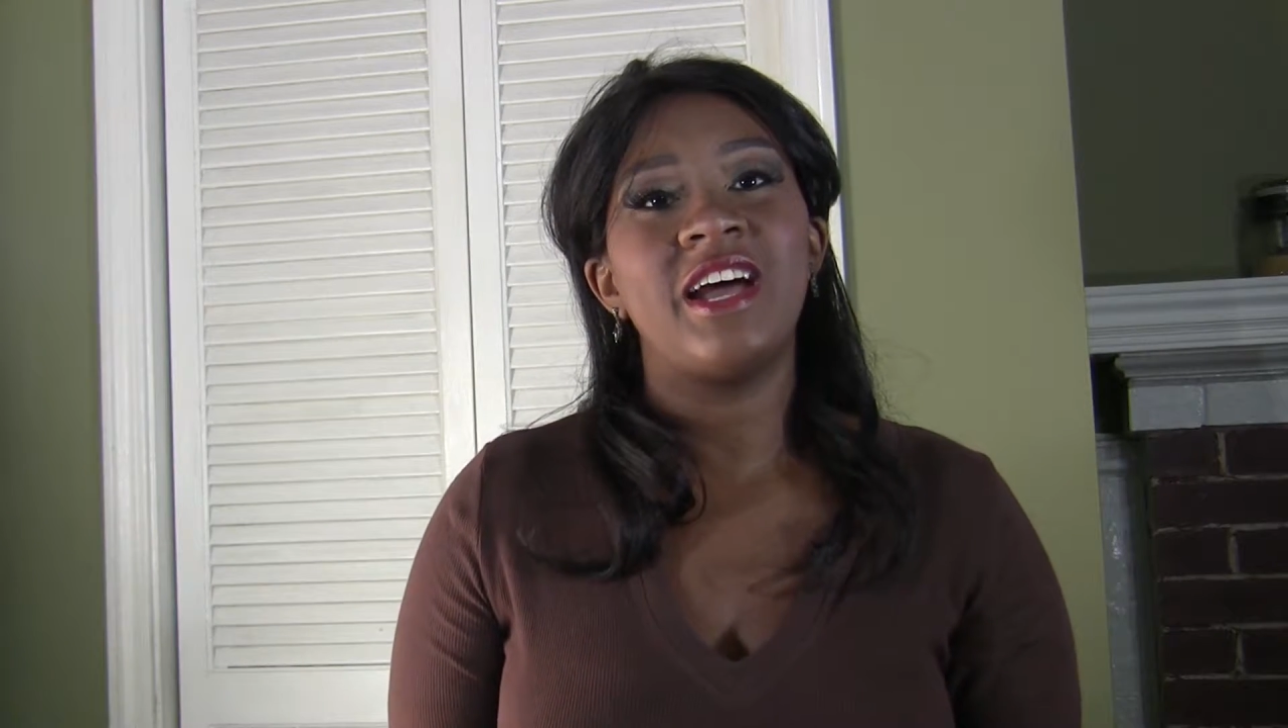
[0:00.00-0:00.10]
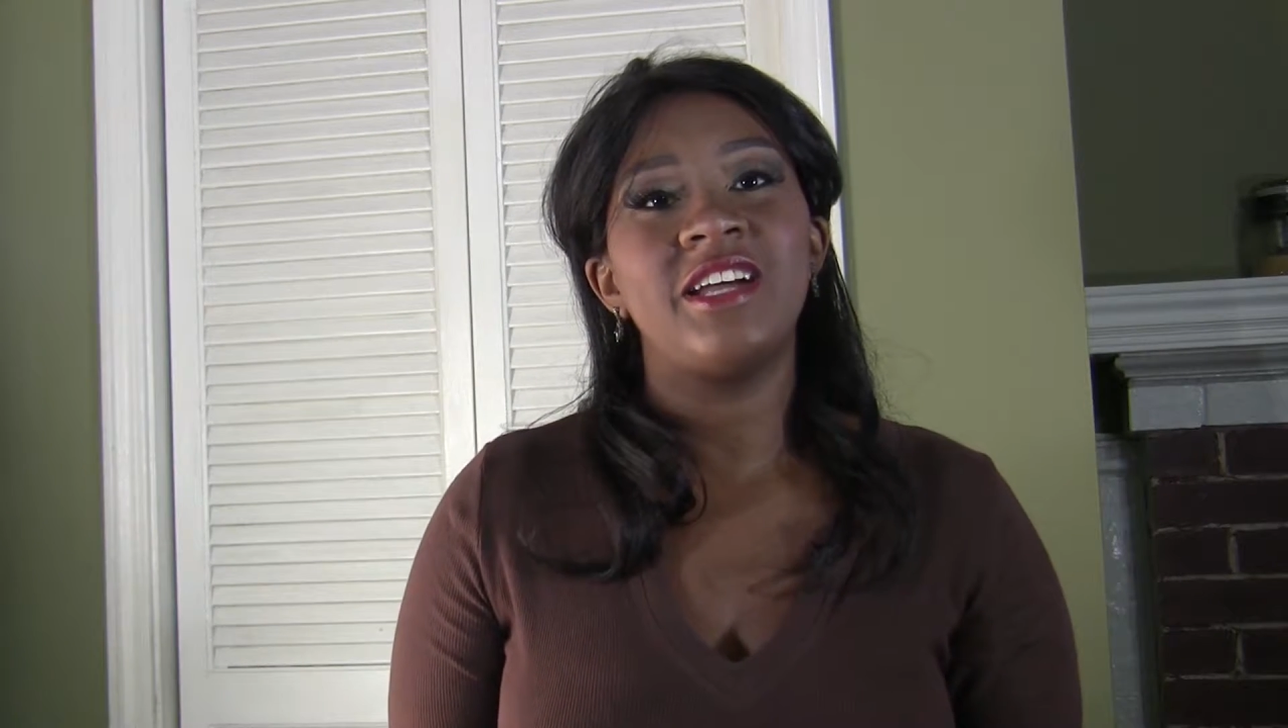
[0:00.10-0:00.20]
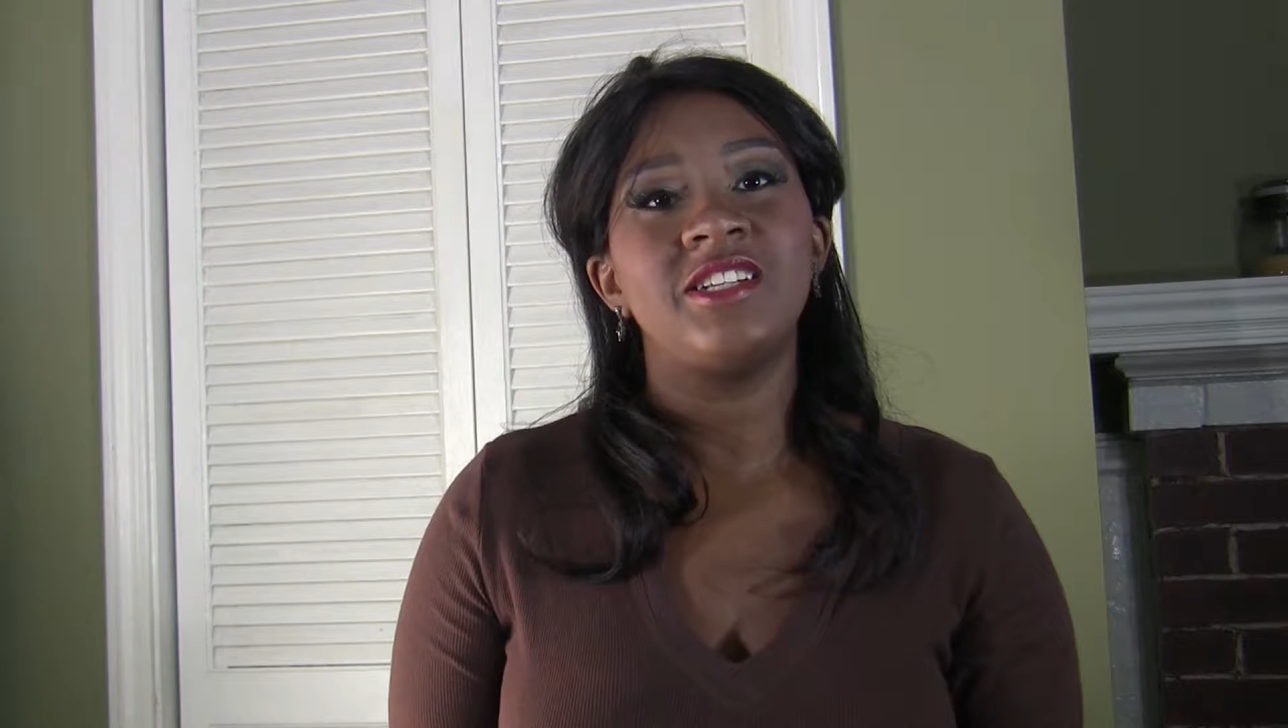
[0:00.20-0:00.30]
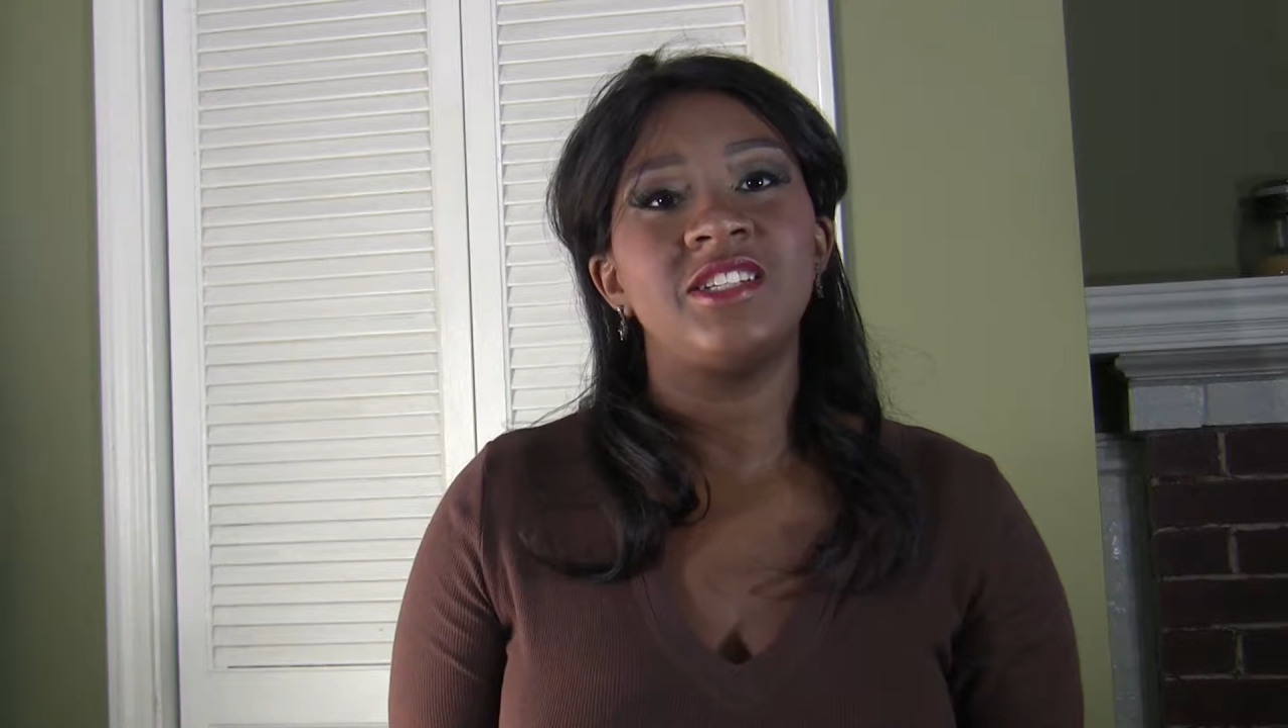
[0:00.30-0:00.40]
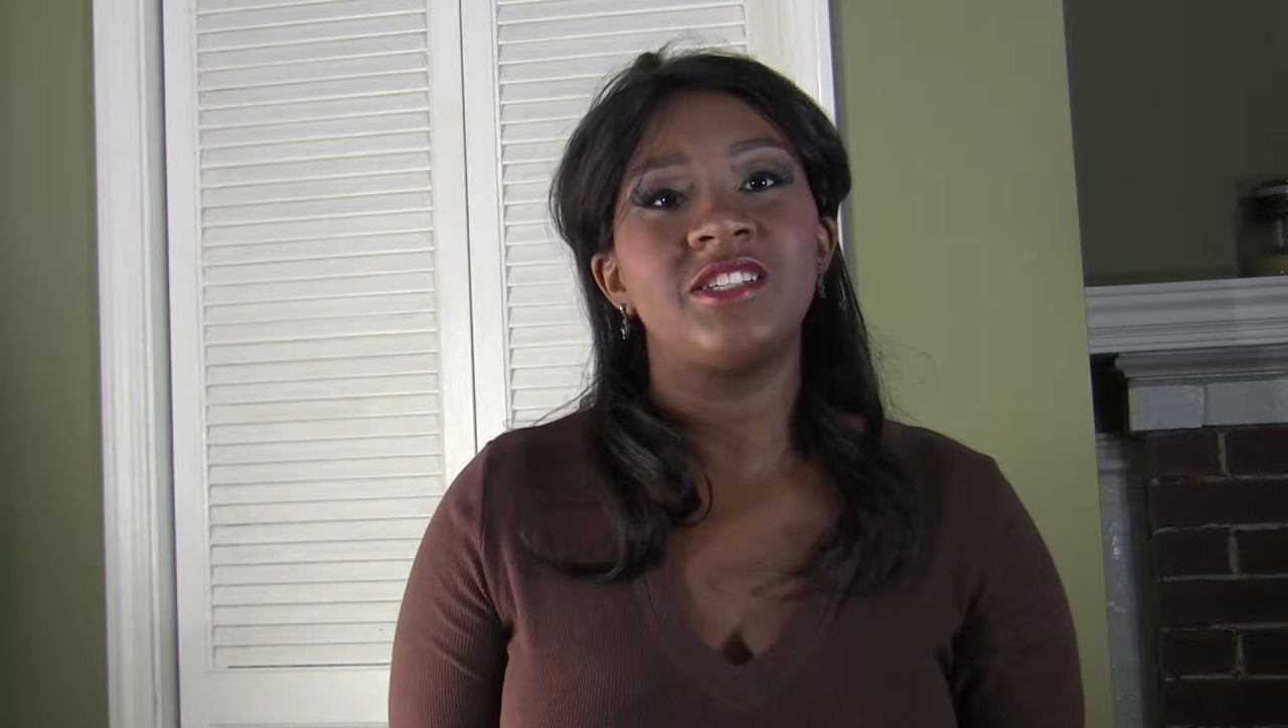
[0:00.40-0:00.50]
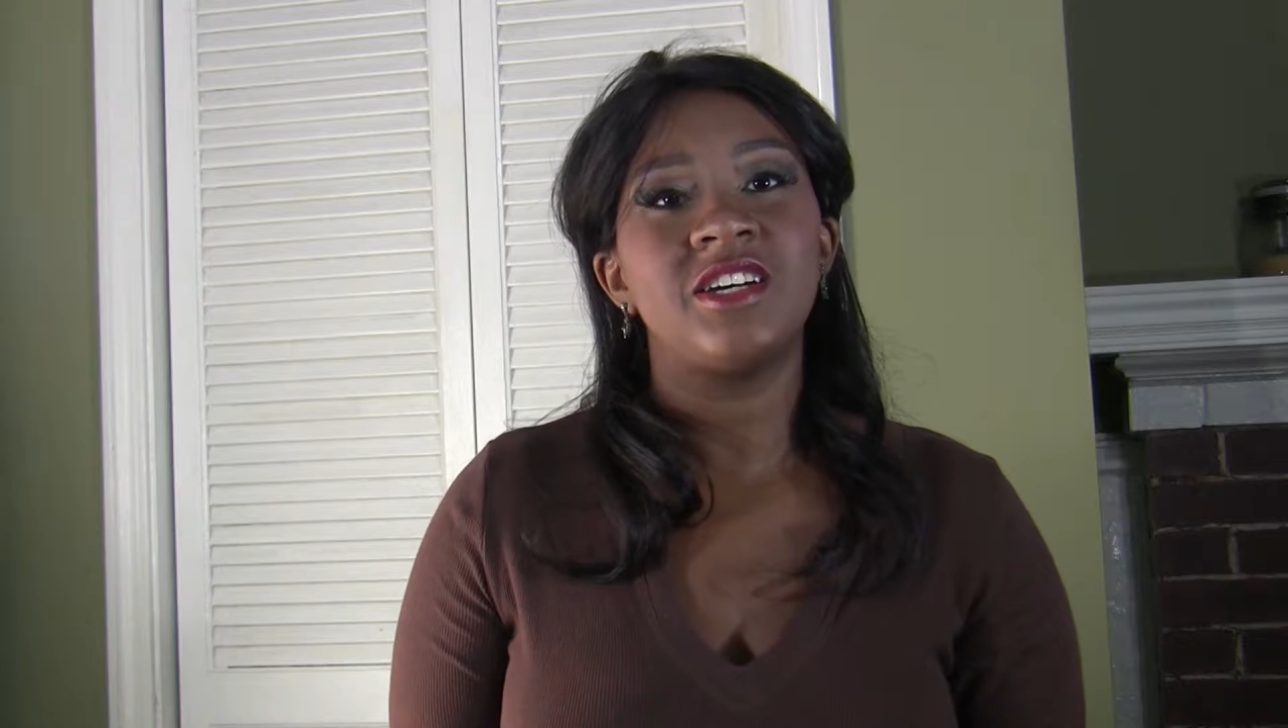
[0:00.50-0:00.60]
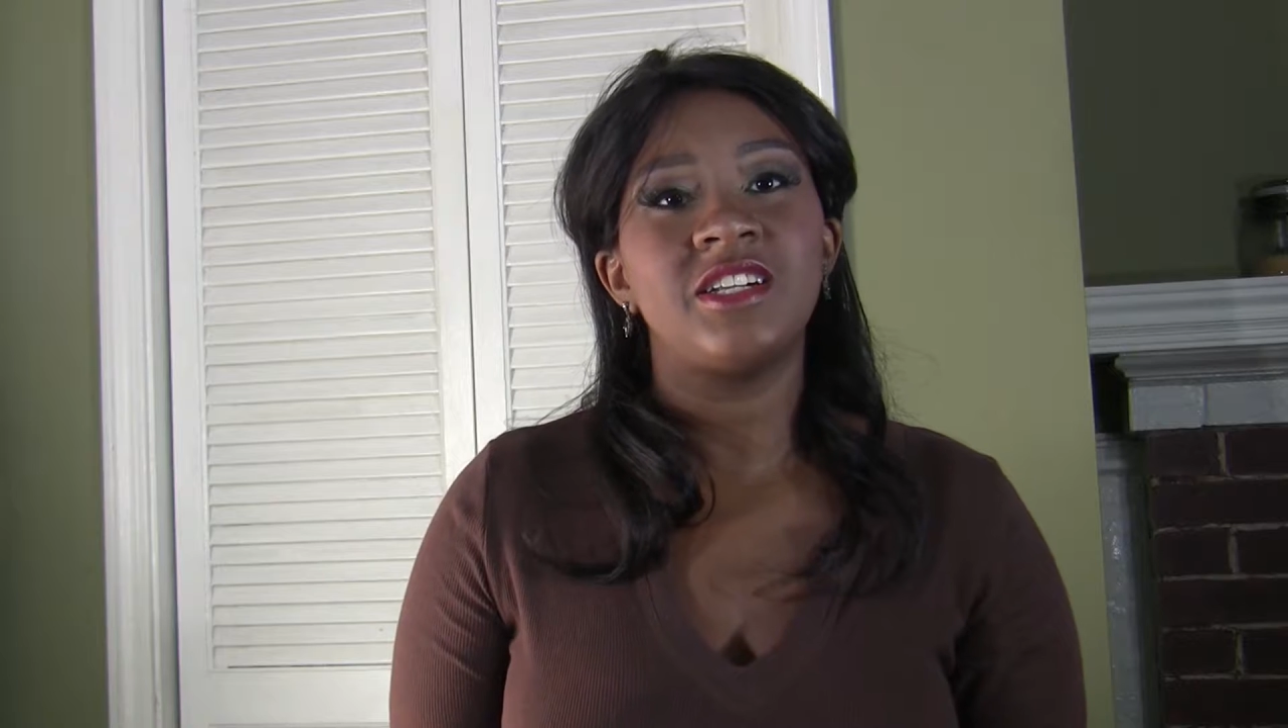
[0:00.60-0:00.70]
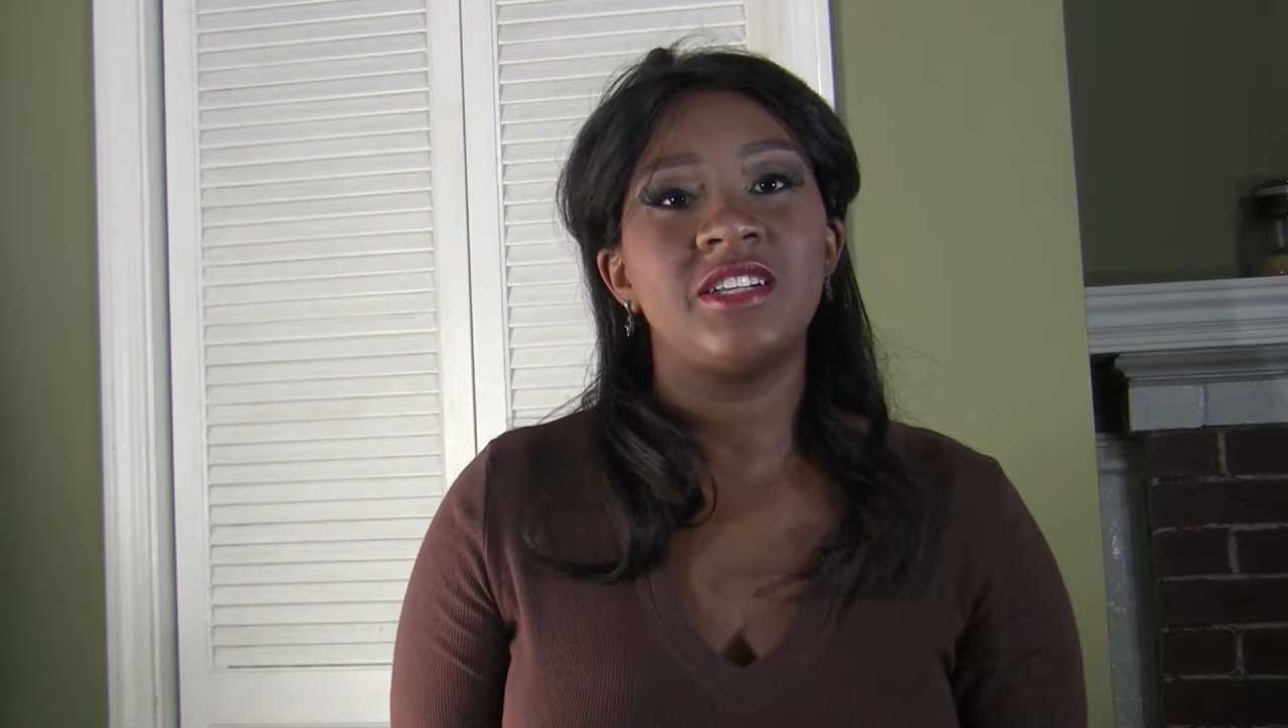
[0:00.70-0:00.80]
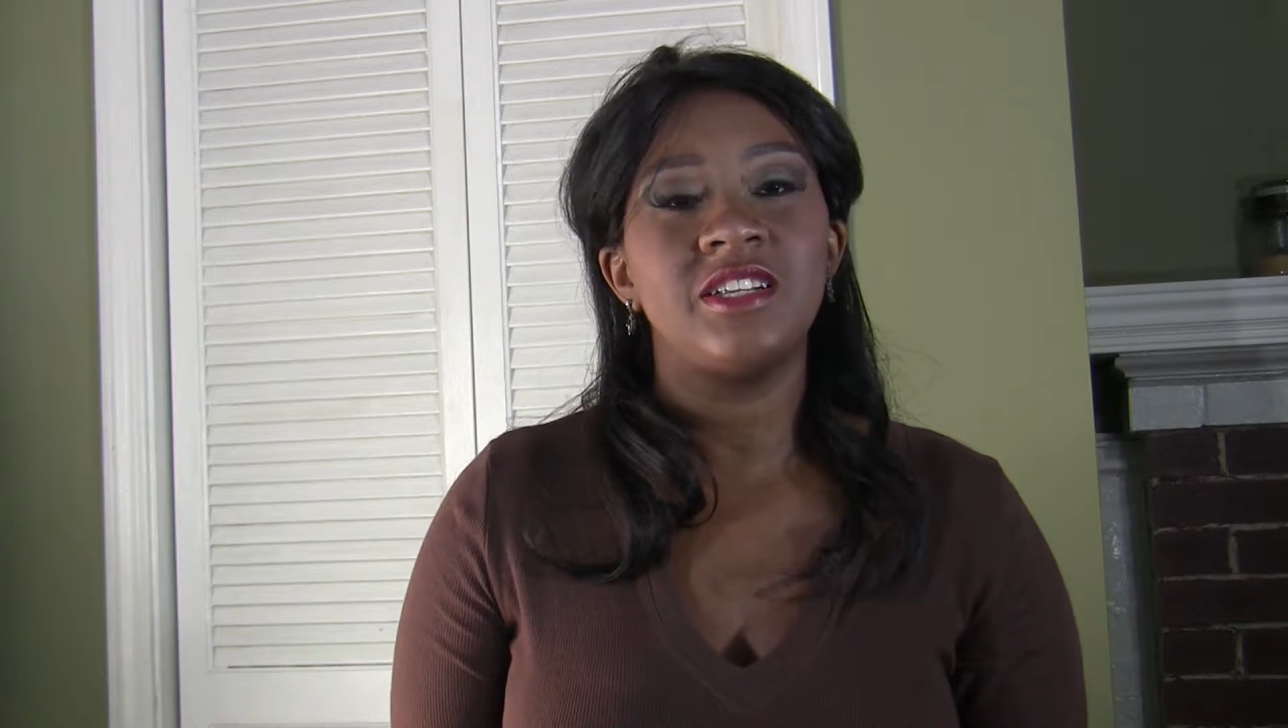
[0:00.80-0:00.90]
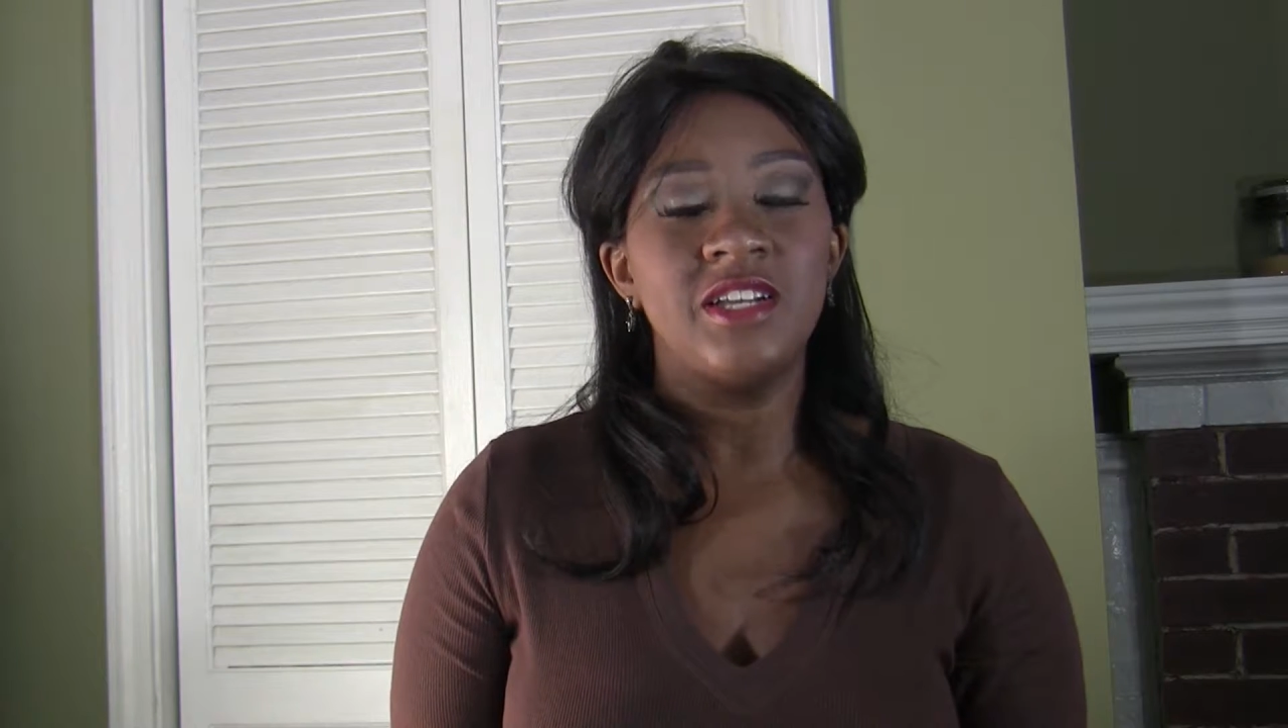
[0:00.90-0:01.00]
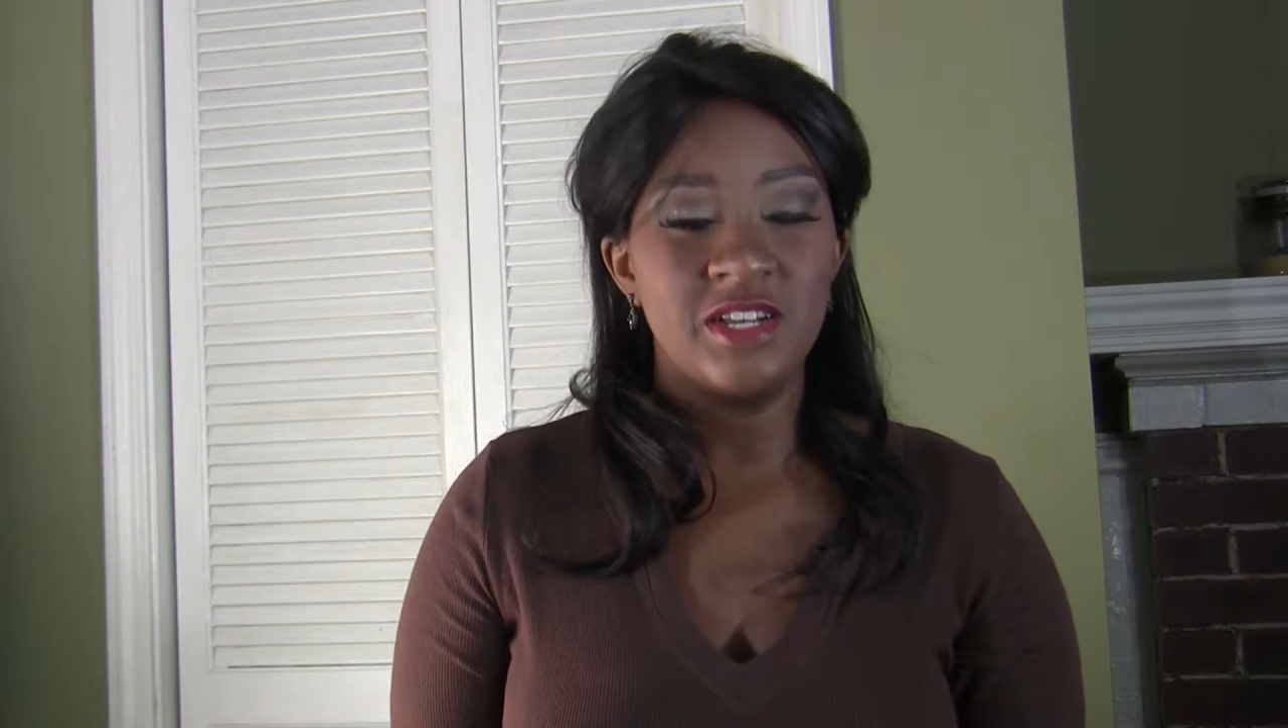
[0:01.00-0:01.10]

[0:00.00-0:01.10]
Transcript: I just thought